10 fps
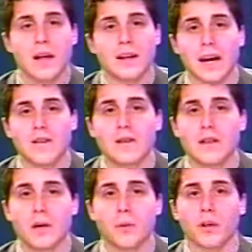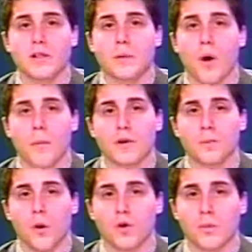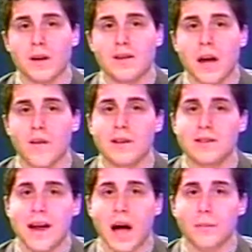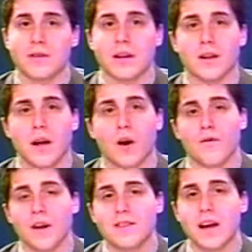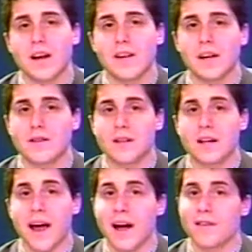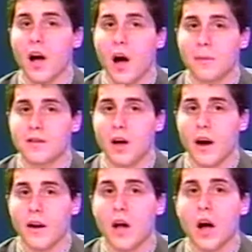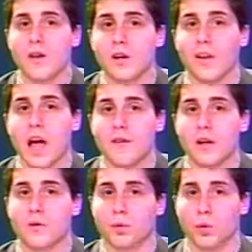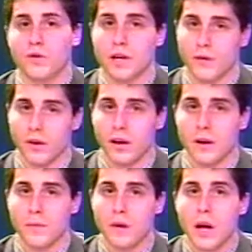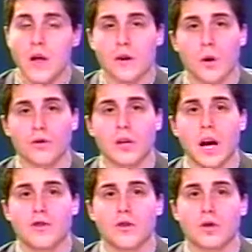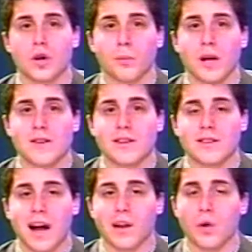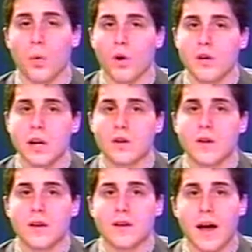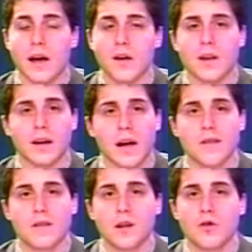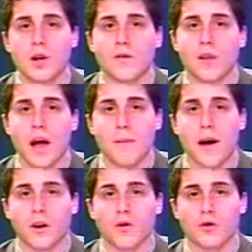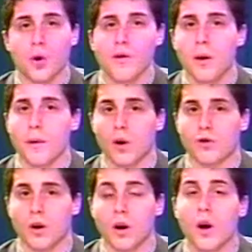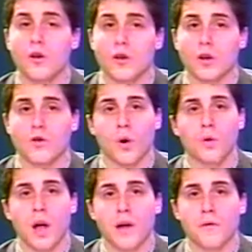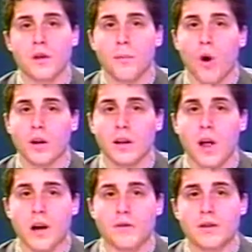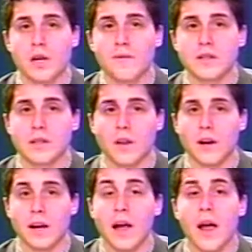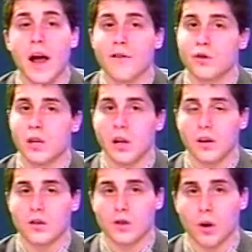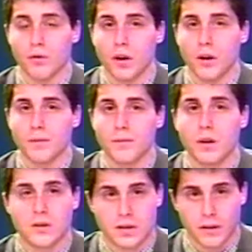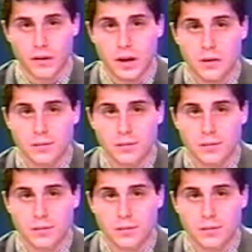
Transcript: Kansas City Police Department spokesman Darren Snapp said that they are investigating the incident as a homicide until evidence proves differently. The altercation took place exactly 1 year to the day that Kansas City Chiefs linebacker Jovan Belcher took his own life in the parking lot of a team facility after killing his girlfriend. Stephanie?